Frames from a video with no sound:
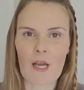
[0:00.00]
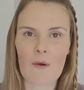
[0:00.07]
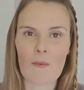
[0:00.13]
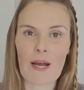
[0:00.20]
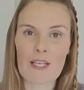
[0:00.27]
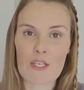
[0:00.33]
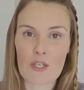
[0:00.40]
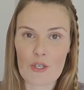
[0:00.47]

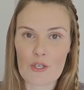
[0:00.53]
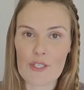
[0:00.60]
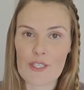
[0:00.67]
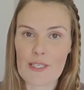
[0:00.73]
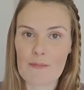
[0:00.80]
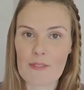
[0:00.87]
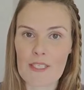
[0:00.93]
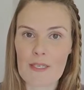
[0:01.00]
One new
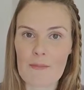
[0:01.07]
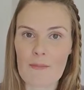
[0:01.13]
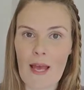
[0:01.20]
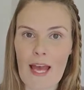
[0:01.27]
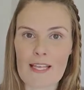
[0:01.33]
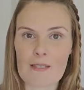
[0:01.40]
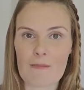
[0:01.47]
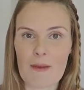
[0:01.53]
symptom
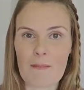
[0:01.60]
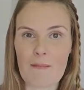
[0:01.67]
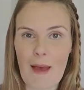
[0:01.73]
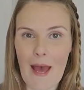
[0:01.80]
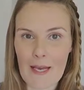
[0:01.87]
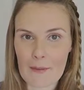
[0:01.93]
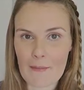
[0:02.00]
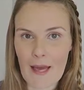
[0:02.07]
has been
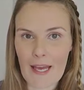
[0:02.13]
back